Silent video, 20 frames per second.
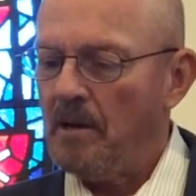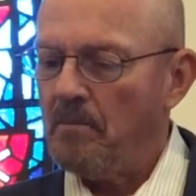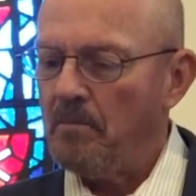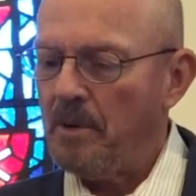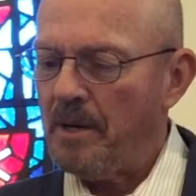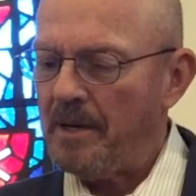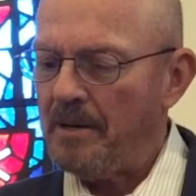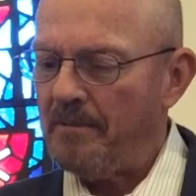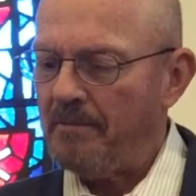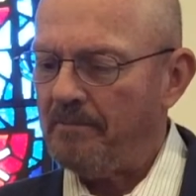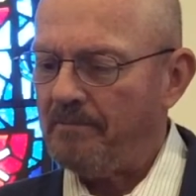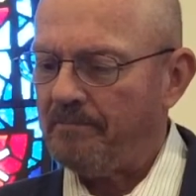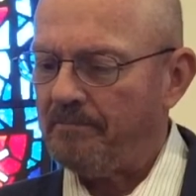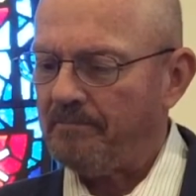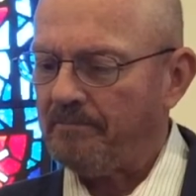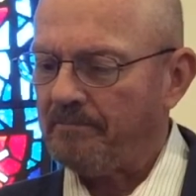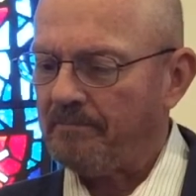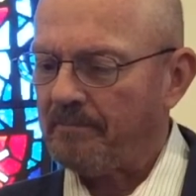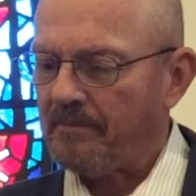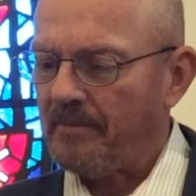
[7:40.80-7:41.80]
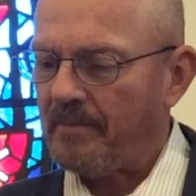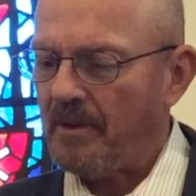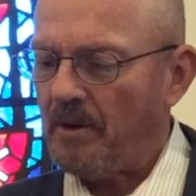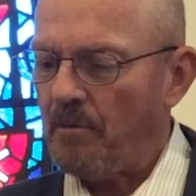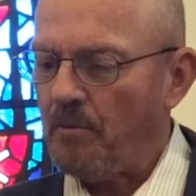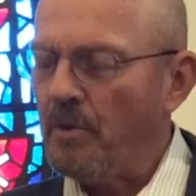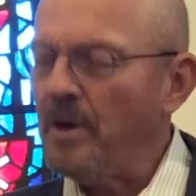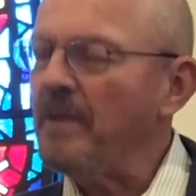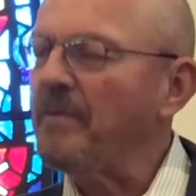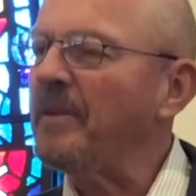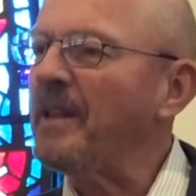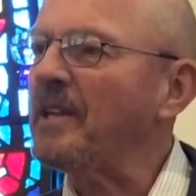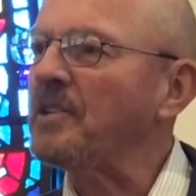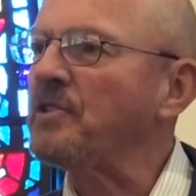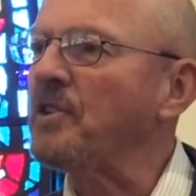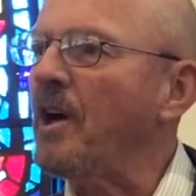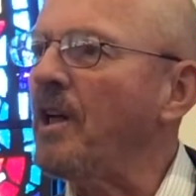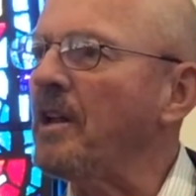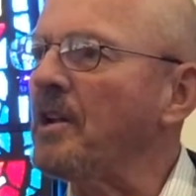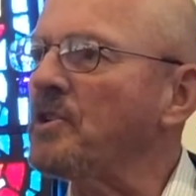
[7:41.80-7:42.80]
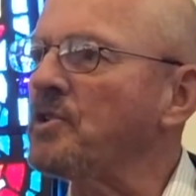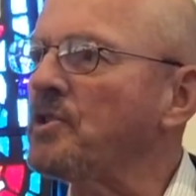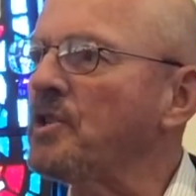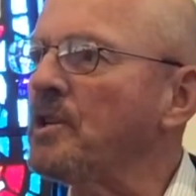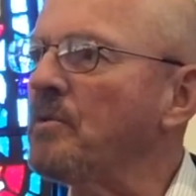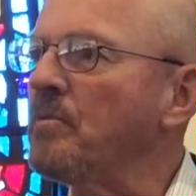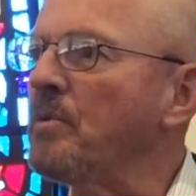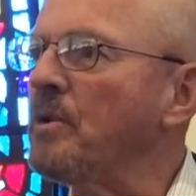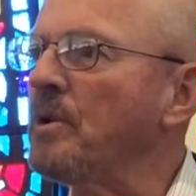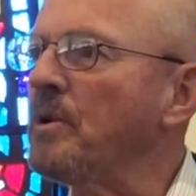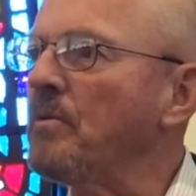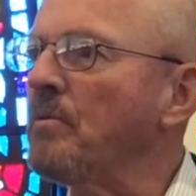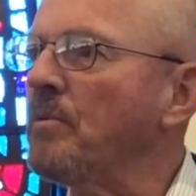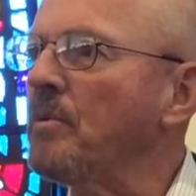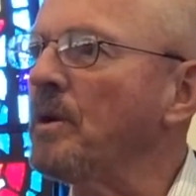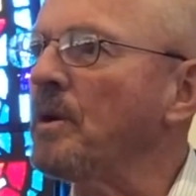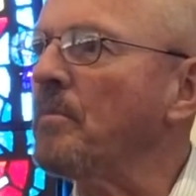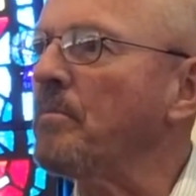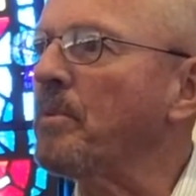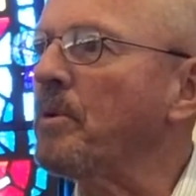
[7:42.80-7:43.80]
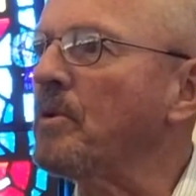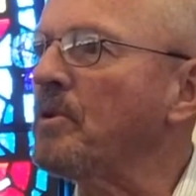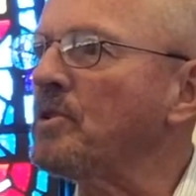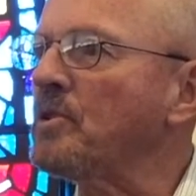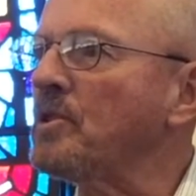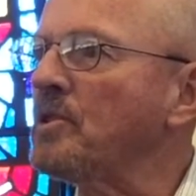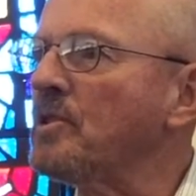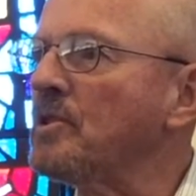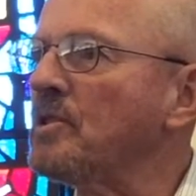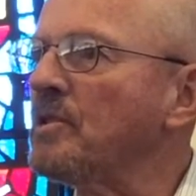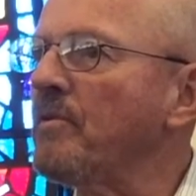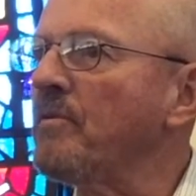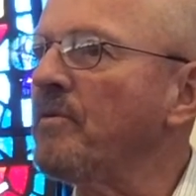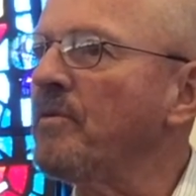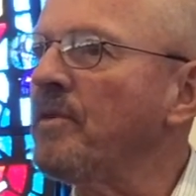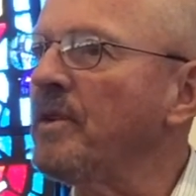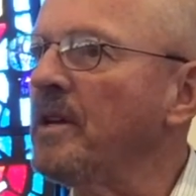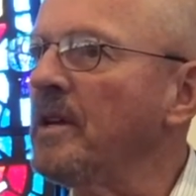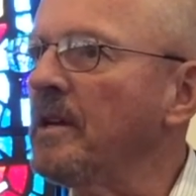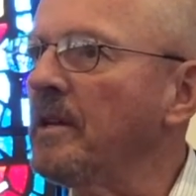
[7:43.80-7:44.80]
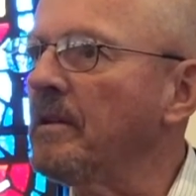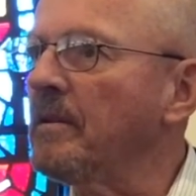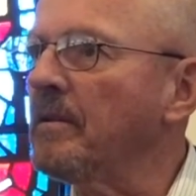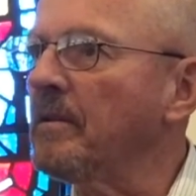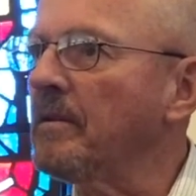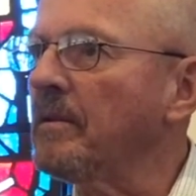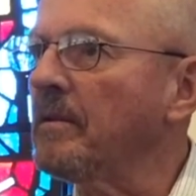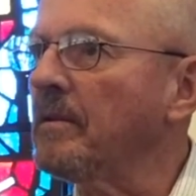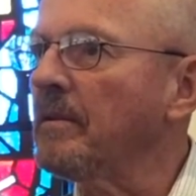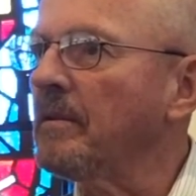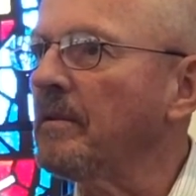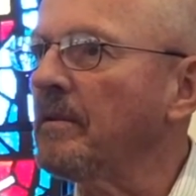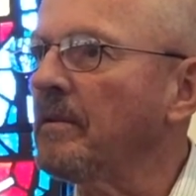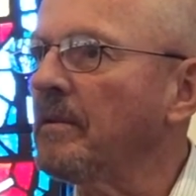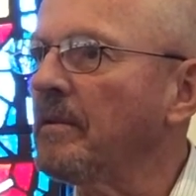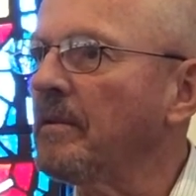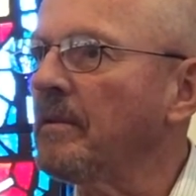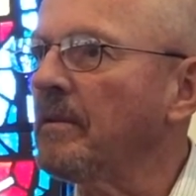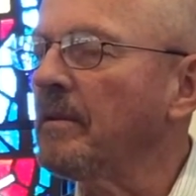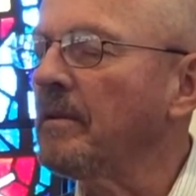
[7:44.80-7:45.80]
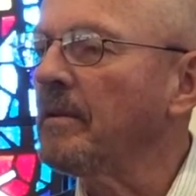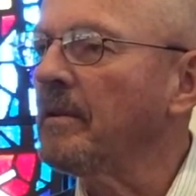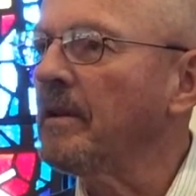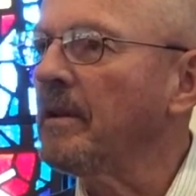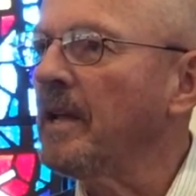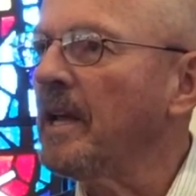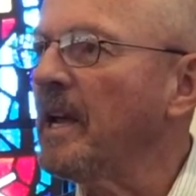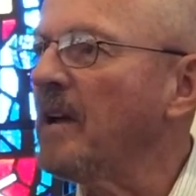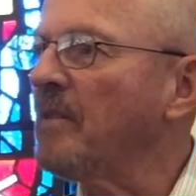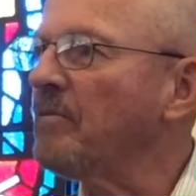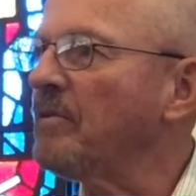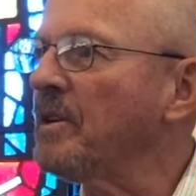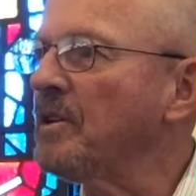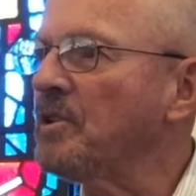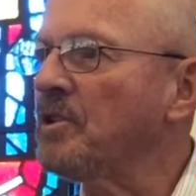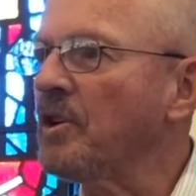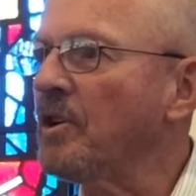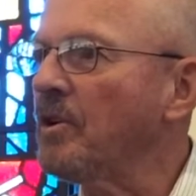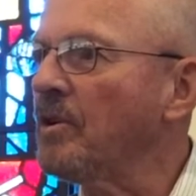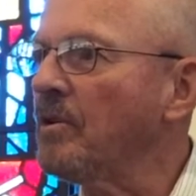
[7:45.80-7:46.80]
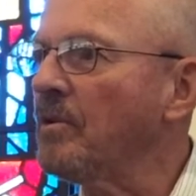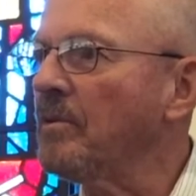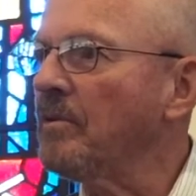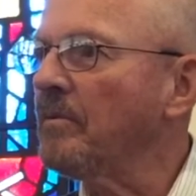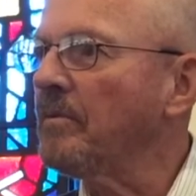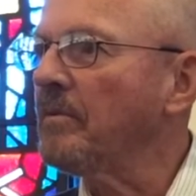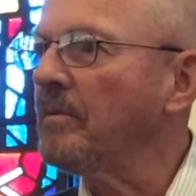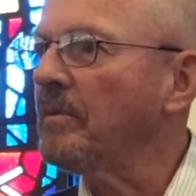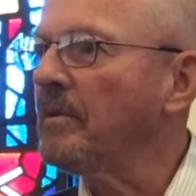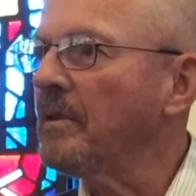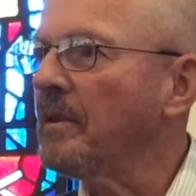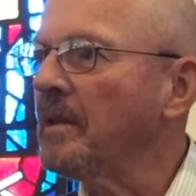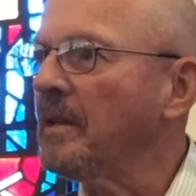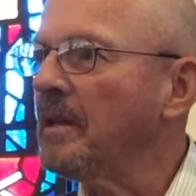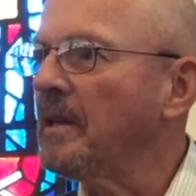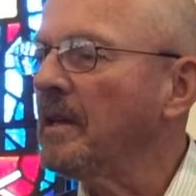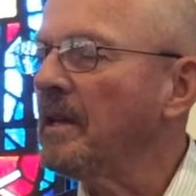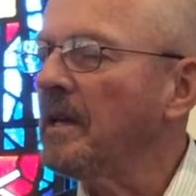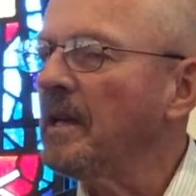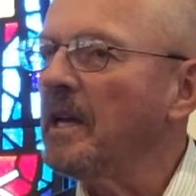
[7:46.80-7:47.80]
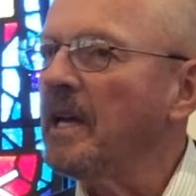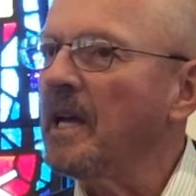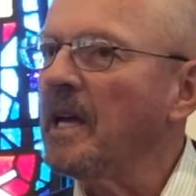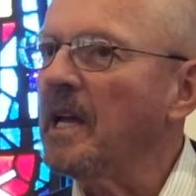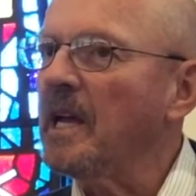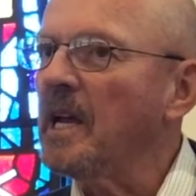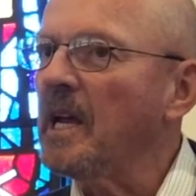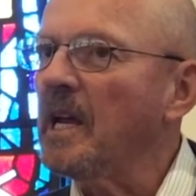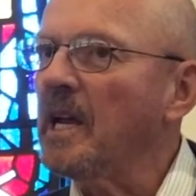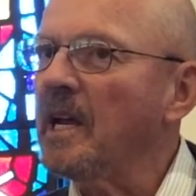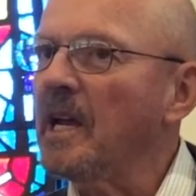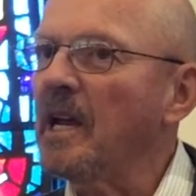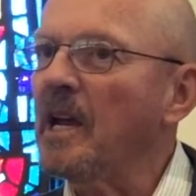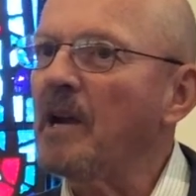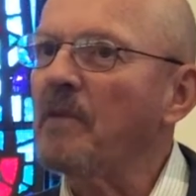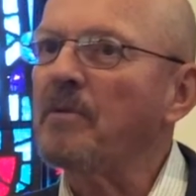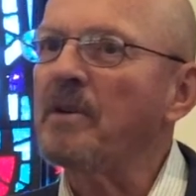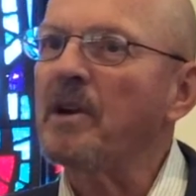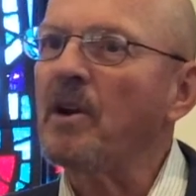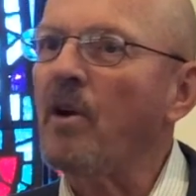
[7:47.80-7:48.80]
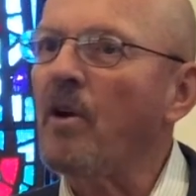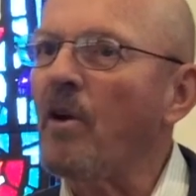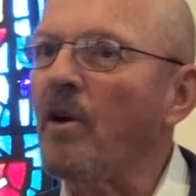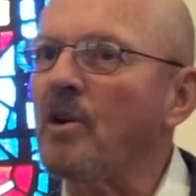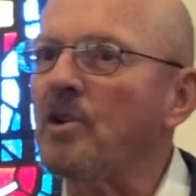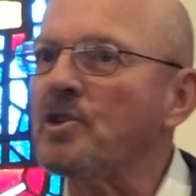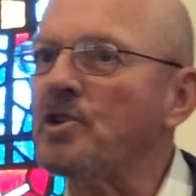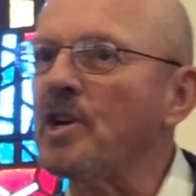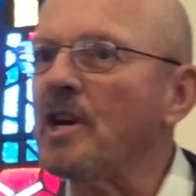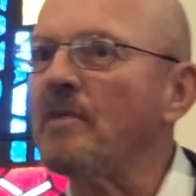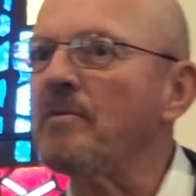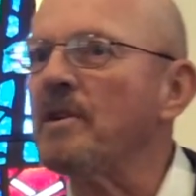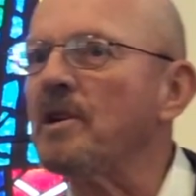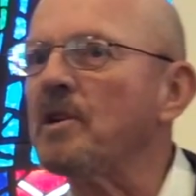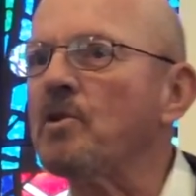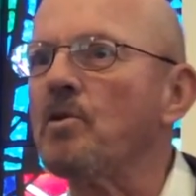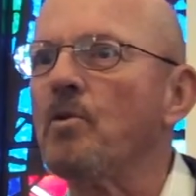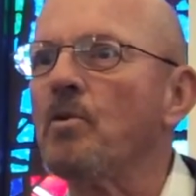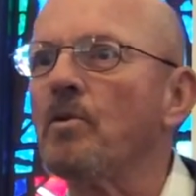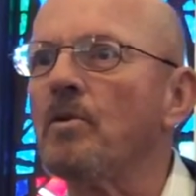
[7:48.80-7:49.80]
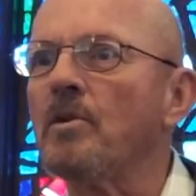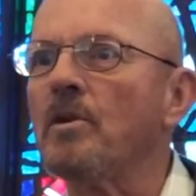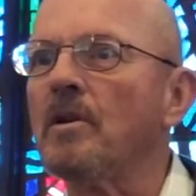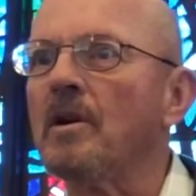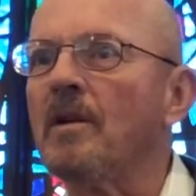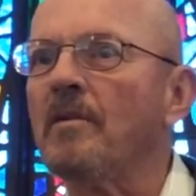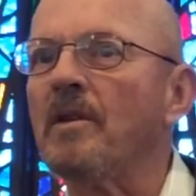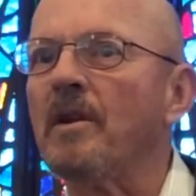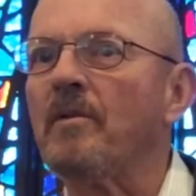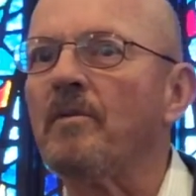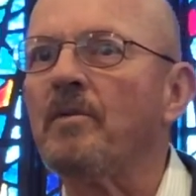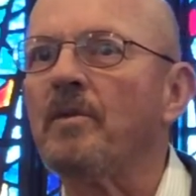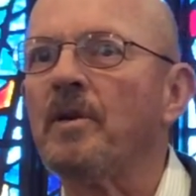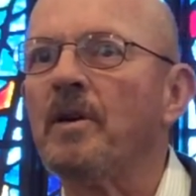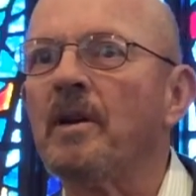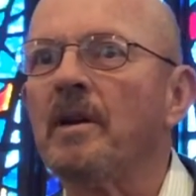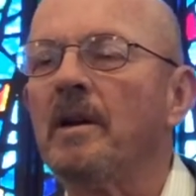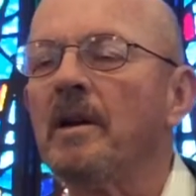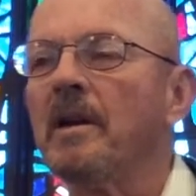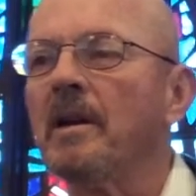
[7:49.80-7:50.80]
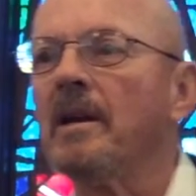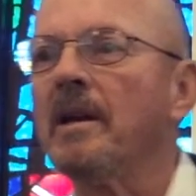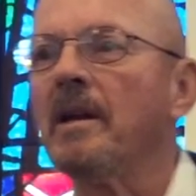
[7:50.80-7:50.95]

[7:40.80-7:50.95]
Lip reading: But reflexology, when a person's feet, every toe, every arch, every corner of their foot